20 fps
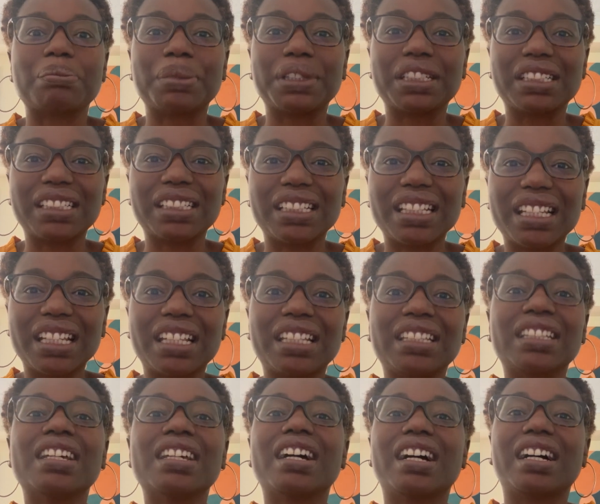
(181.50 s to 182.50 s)
but again
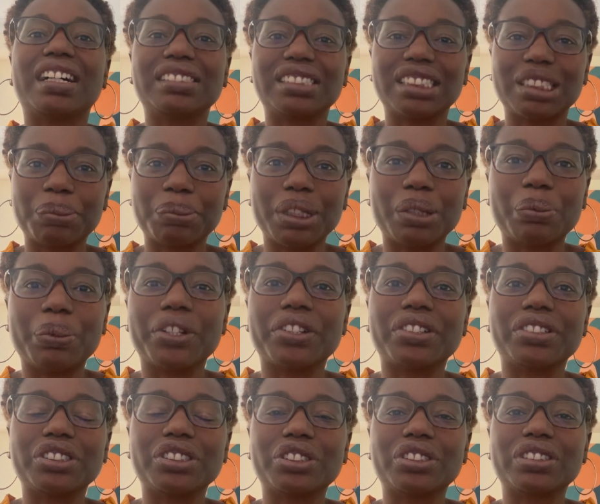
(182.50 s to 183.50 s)
uh, just be aware
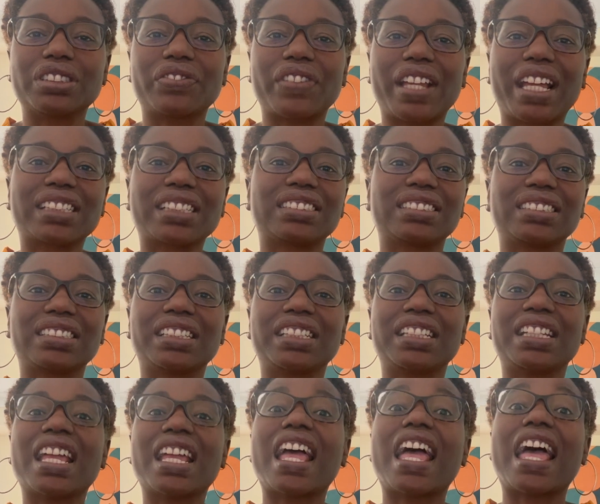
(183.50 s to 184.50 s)
in terms of
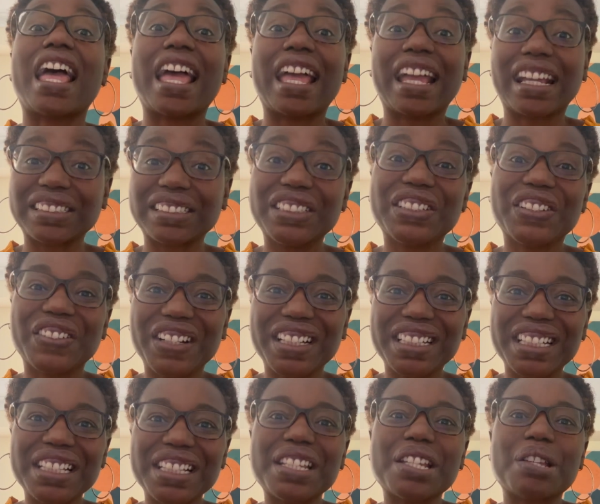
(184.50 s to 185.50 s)
actually acting on
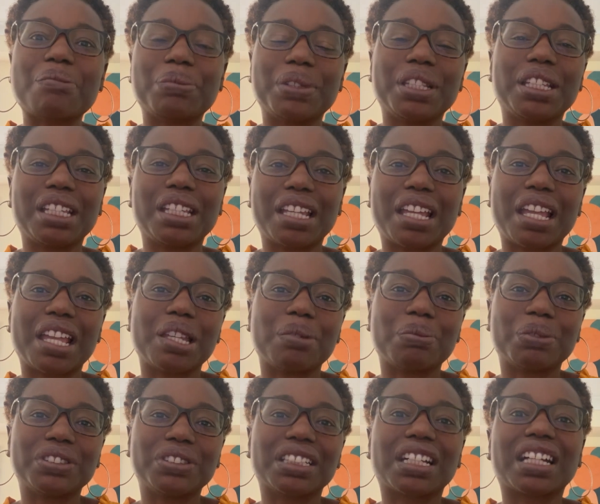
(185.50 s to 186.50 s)
it and being able
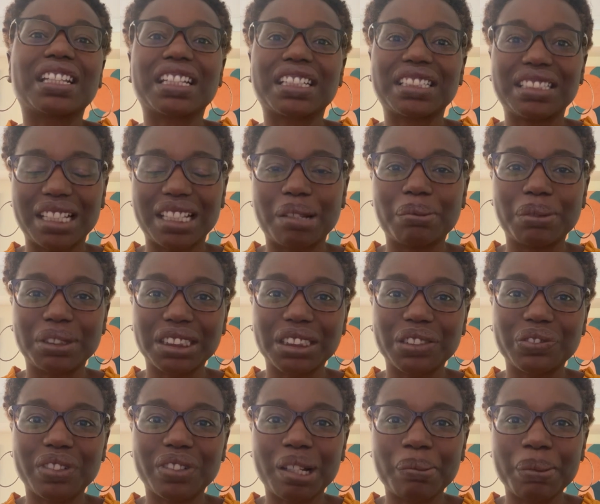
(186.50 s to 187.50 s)
to collect damages
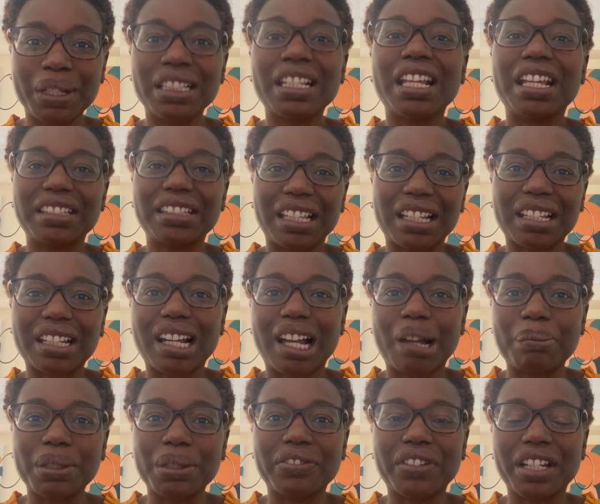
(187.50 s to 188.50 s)
from it that
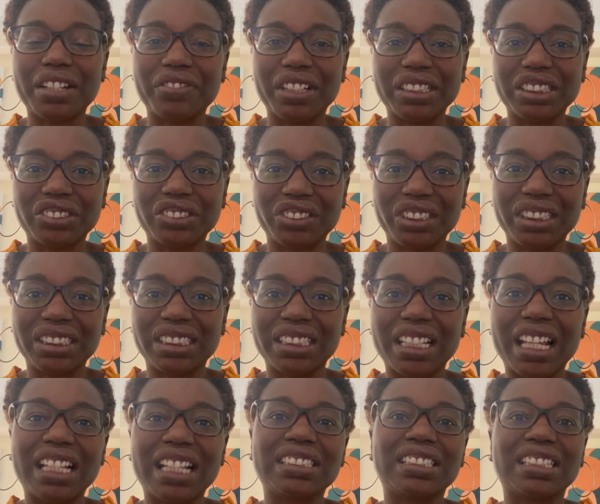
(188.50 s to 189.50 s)
copyright registration
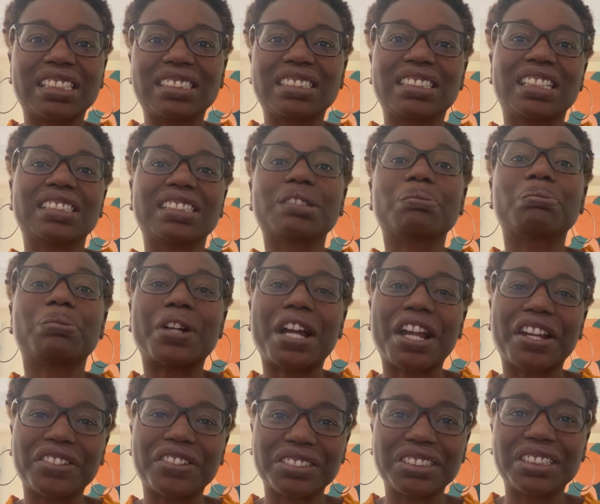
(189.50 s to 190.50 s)
has to exist
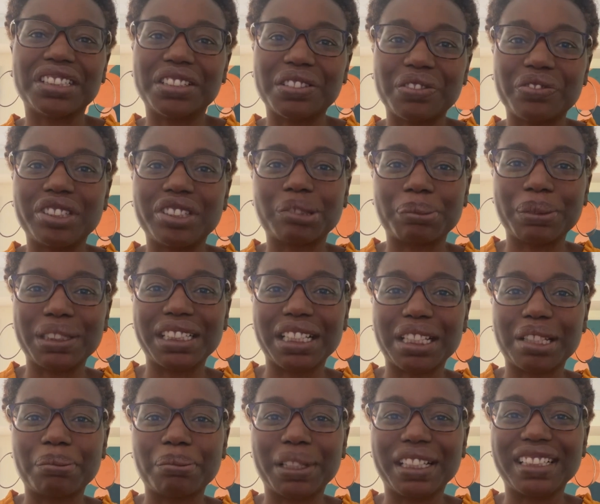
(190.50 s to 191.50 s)
prior to the infringement
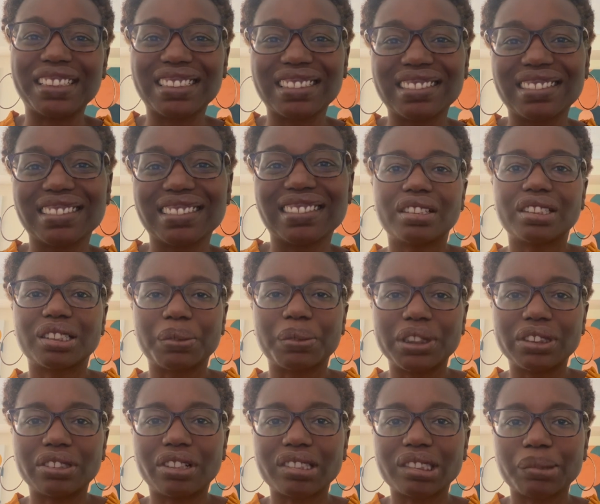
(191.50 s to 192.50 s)
taking place so we
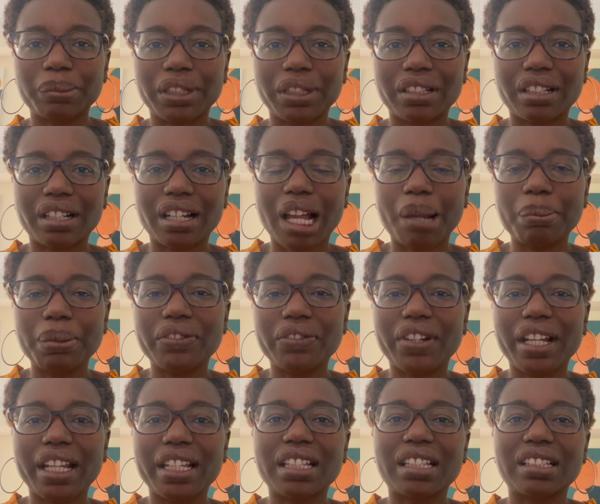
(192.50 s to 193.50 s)
talked about
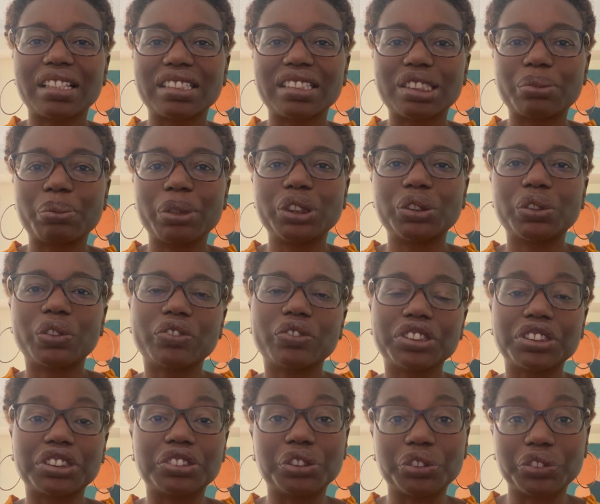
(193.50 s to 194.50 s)
copyright. Let's switch over
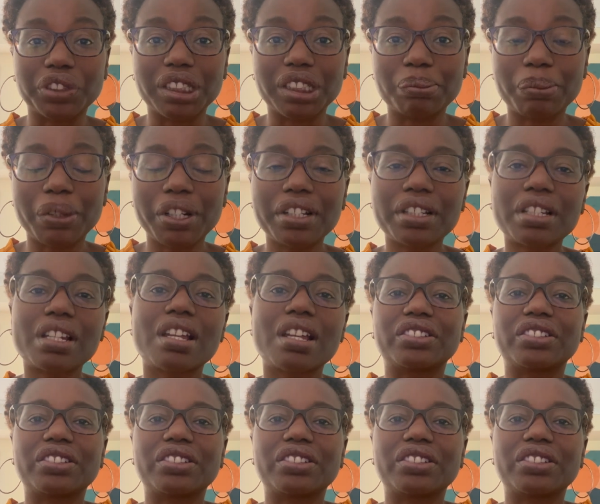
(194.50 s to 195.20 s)
to trademark.